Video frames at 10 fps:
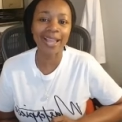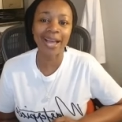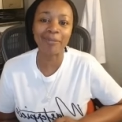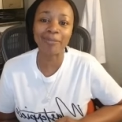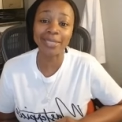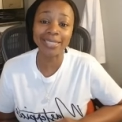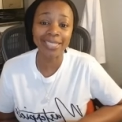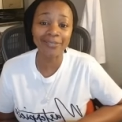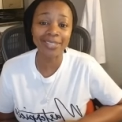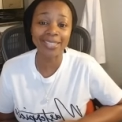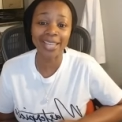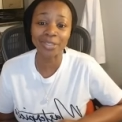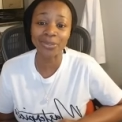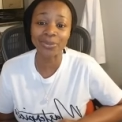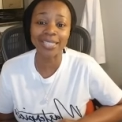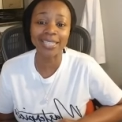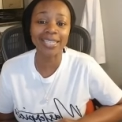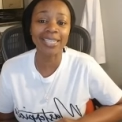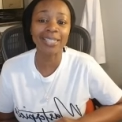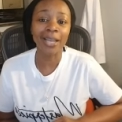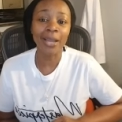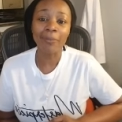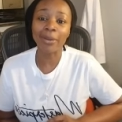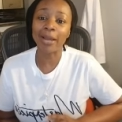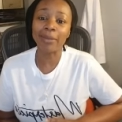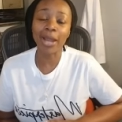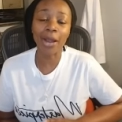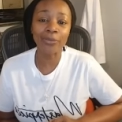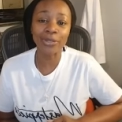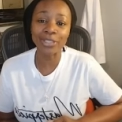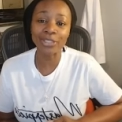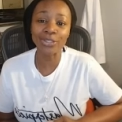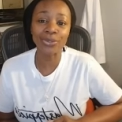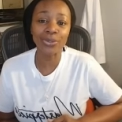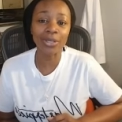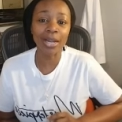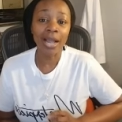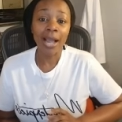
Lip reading: I'm believing that you did, but I'm not really sure.